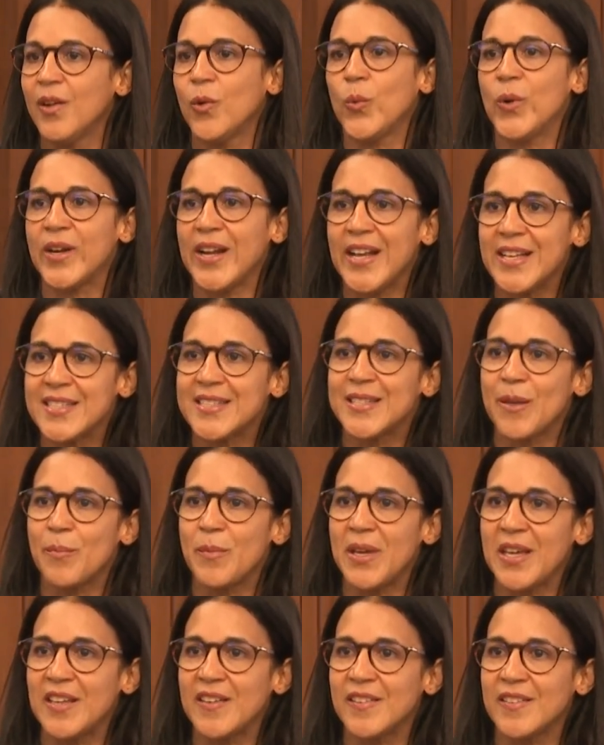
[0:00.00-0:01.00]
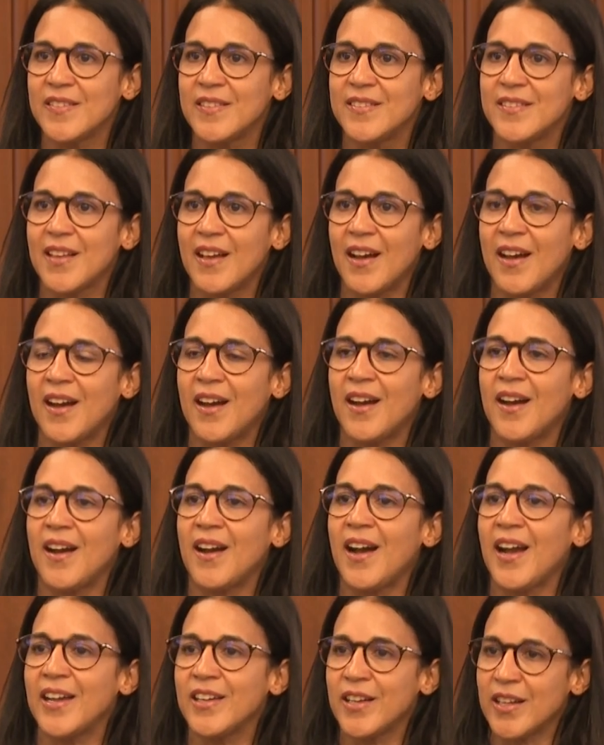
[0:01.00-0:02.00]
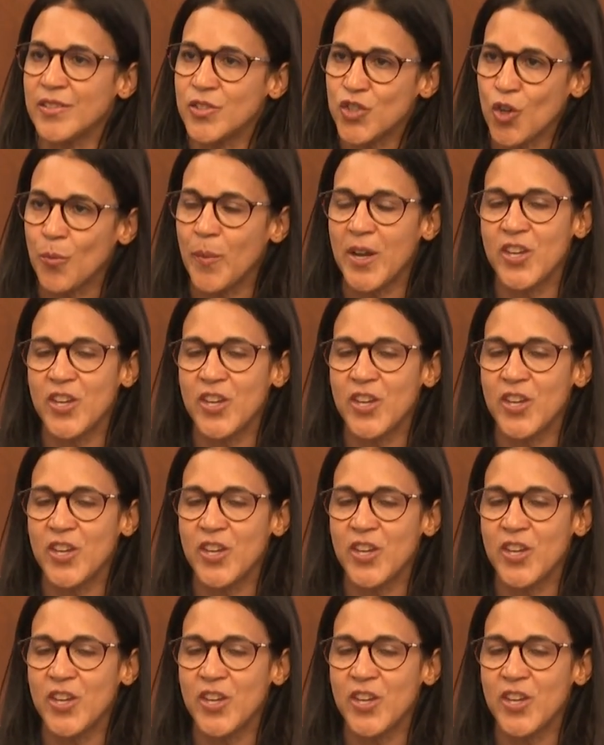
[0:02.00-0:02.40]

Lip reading: where SMEs and in some